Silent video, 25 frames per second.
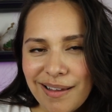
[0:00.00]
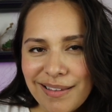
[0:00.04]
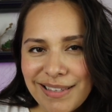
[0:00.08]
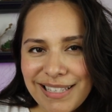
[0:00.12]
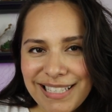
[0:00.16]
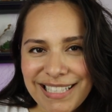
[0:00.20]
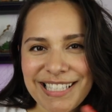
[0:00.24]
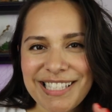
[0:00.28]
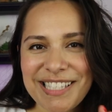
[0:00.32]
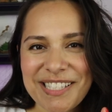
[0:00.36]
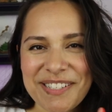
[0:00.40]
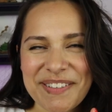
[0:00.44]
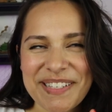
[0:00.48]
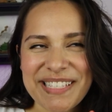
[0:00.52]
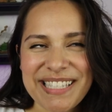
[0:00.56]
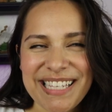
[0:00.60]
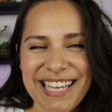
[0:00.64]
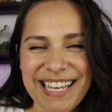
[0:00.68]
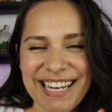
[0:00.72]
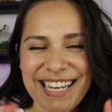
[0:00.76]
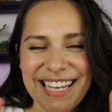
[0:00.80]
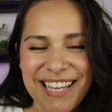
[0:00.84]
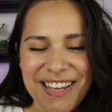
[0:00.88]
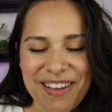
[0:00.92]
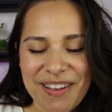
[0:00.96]
This is so
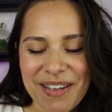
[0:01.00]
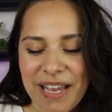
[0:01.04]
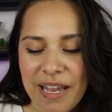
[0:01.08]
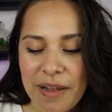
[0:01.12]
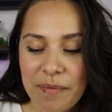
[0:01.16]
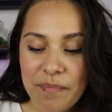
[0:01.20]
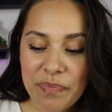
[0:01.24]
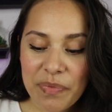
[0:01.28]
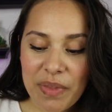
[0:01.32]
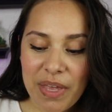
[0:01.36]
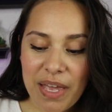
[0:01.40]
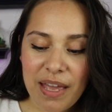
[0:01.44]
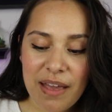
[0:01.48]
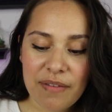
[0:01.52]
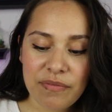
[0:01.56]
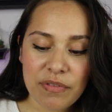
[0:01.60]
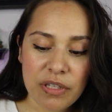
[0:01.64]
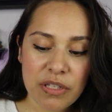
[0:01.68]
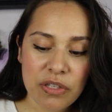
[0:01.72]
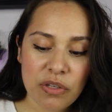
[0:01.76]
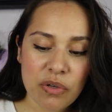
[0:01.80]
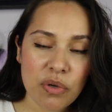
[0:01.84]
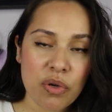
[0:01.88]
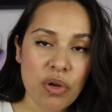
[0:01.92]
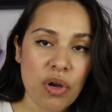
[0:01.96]
exciting. Okay, I have
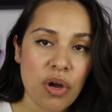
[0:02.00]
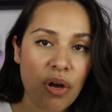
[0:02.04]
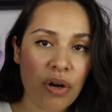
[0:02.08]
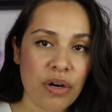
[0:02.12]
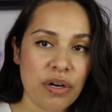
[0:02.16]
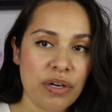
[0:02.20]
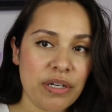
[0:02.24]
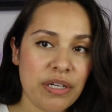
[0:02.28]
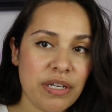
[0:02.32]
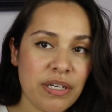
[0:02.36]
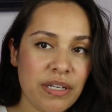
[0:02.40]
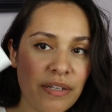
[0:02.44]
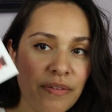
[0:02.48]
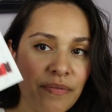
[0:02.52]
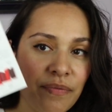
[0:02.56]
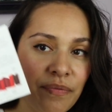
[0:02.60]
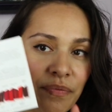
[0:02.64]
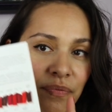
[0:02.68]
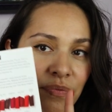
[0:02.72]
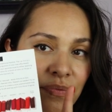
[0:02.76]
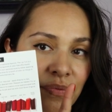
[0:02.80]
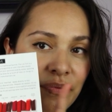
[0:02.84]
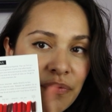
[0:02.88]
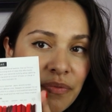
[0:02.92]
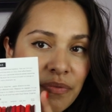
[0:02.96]
the little card
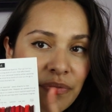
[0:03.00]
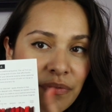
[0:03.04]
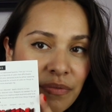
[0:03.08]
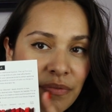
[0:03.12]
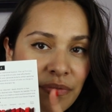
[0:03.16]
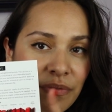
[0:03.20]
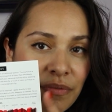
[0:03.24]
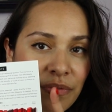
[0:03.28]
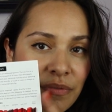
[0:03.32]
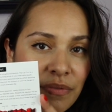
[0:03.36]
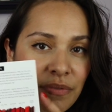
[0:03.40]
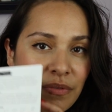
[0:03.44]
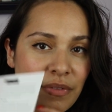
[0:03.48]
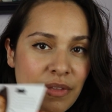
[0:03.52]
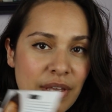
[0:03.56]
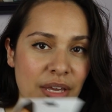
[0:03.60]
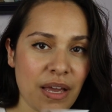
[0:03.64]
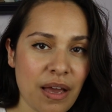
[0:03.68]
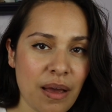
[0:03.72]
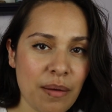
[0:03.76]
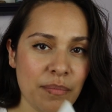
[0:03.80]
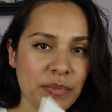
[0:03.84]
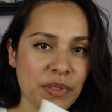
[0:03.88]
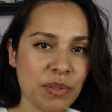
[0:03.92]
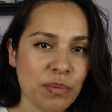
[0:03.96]
that
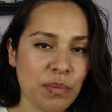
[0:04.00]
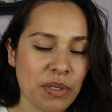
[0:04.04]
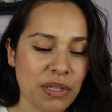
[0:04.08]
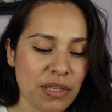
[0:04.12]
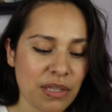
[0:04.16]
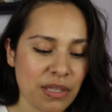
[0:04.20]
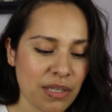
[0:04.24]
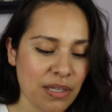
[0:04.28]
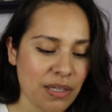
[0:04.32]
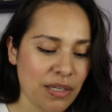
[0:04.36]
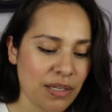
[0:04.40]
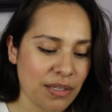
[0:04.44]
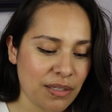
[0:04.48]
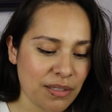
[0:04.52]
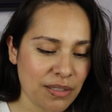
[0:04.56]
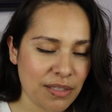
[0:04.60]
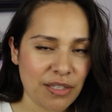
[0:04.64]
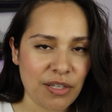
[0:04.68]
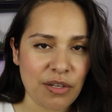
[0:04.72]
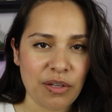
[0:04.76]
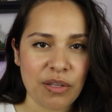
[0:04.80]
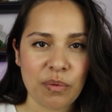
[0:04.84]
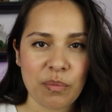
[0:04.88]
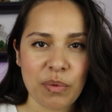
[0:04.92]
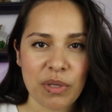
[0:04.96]
comes with the,
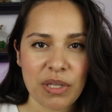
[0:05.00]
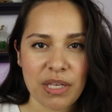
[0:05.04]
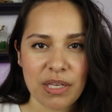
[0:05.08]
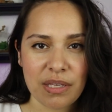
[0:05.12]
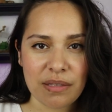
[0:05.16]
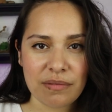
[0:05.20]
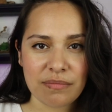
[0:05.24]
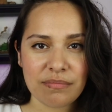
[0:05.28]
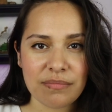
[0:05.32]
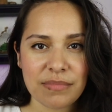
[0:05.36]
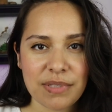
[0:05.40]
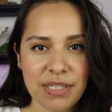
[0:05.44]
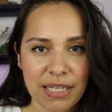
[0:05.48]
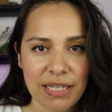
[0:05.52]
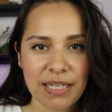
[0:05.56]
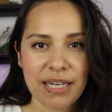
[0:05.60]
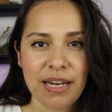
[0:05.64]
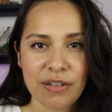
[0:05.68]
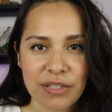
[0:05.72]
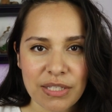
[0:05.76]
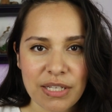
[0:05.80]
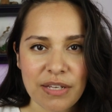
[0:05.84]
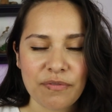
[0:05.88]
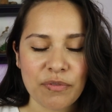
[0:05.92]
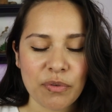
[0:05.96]
you know, when they send it
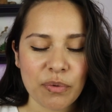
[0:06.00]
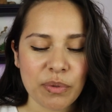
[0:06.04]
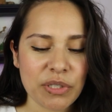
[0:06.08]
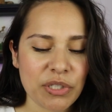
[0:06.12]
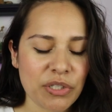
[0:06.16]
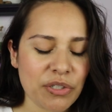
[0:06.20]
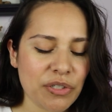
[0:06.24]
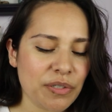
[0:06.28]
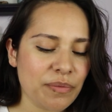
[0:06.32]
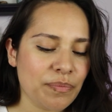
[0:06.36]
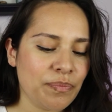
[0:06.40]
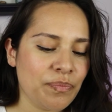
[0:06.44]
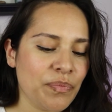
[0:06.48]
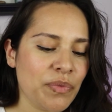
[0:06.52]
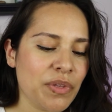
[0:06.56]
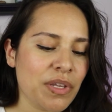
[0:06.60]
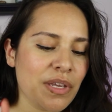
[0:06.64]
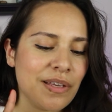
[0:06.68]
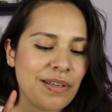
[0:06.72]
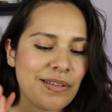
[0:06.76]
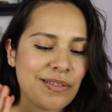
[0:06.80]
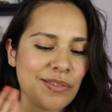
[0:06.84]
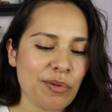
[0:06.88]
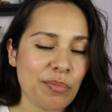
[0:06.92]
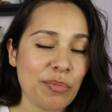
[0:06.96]
out to influencers.
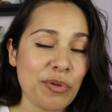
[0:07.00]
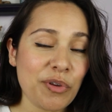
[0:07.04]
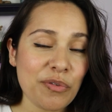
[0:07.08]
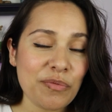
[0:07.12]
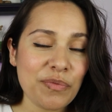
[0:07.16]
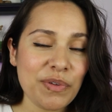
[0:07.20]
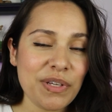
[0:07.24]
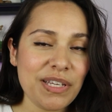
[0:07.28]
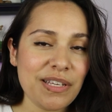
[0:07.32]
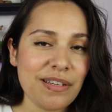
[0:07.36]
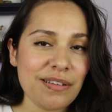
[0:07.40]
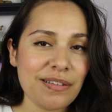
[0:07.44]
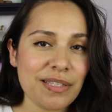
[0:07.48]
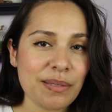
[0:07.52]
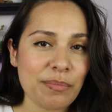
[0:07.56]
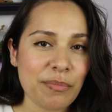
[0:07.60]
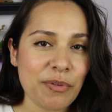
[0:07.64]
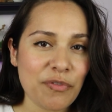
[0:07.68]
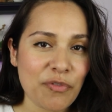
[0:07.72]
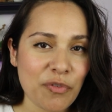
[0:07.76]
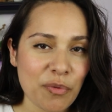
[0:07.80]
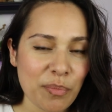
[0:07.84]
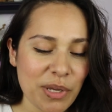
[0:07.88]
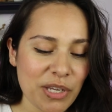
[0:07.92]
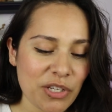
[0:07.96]
So I'm going to read some
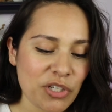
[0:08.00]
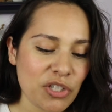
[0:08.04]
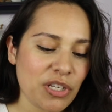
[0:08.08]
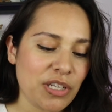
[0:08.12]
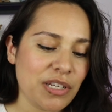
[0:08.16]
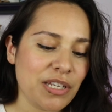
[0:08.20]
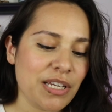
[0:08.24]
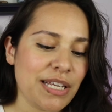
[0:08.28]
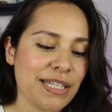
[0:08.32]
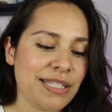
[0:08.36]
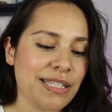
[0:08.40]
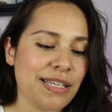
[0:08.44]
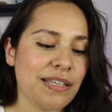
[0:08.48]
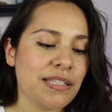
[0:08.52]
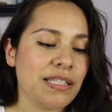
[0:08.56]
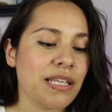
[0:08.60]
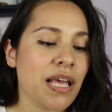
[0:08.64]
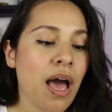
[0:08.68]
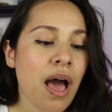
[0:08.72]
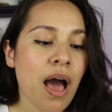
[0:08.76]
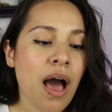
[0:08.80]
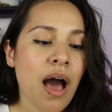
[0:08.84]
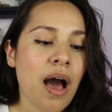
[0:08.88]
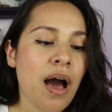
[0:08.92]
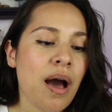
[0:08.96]
information. It says,
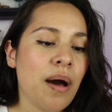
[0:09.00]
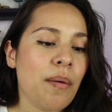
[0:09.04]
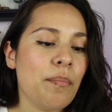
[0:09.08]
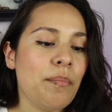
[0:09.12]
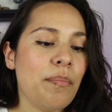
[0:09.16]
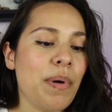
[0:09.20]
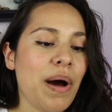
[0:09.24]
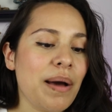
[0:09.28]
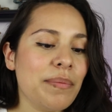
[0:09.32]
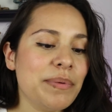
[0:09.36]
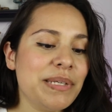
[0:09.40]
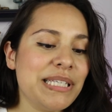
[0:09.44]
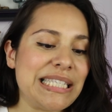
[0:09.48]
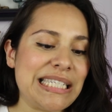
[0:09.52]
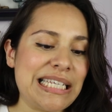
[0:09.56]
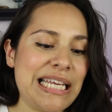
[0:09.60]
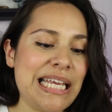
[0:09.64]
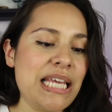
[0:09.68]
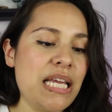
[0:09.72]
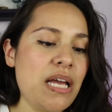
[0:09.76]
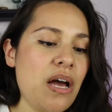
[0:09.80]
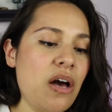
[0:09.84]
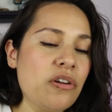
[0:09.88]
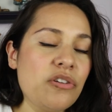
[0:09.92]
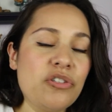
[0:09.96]
Bobbi's
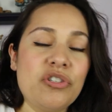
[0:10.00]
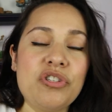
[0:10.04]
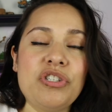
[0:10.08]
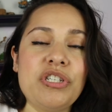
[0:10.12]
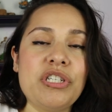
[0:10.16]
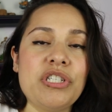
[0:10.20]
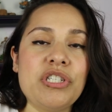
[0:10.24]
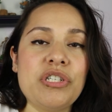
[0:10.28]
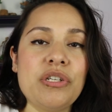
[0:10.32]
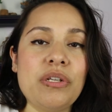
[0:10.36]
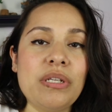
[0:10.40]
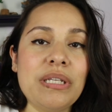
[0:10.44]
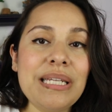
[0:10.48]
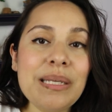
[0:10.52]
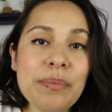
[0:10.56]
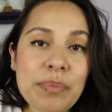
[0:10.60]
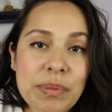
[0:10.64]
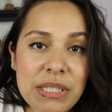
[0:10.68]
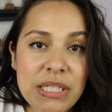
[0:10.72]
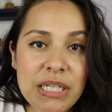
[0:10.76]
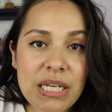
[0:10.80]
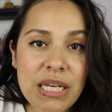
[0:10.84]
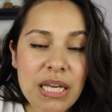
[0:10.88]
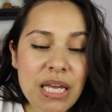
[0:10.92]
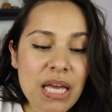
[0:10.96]
take on traditional
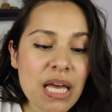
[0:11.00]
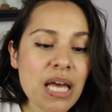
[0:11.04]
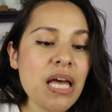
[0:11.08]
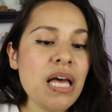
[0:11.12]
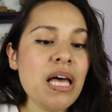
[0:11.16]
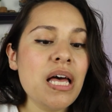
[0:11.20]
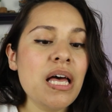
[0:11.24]
lipstick,